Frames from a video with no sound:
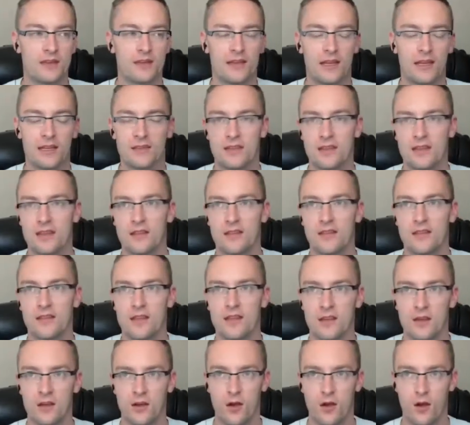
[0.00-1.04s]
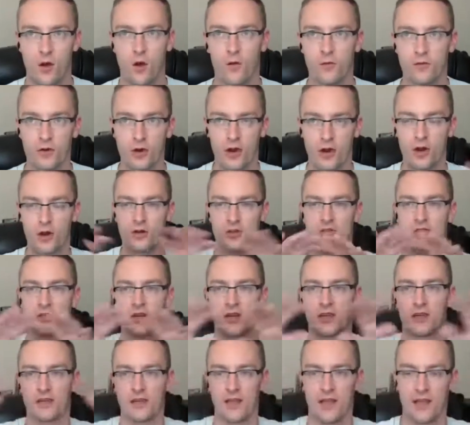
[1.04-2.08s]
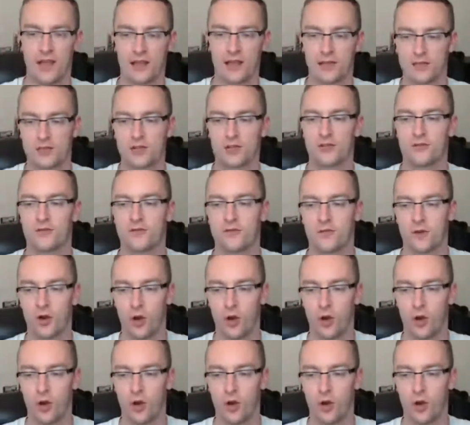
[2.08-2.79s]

like the overarching answer for